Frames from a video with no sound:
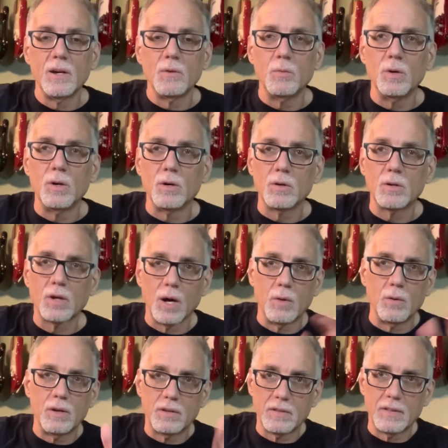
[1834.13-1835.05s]
we'll
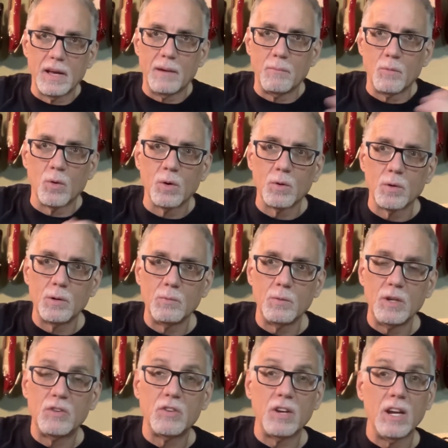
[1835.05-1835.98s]
go into that more when
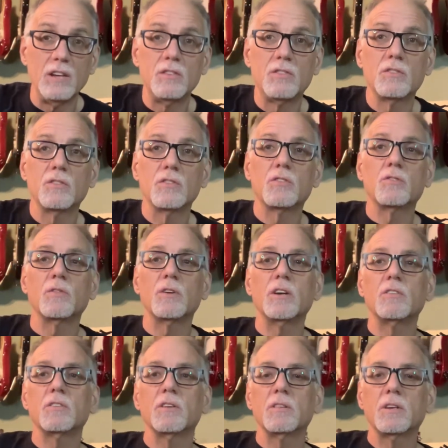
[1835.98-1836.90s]
we change the
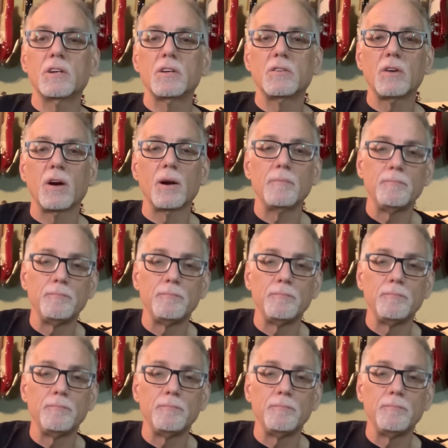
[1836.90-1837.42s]
strings on the guitar.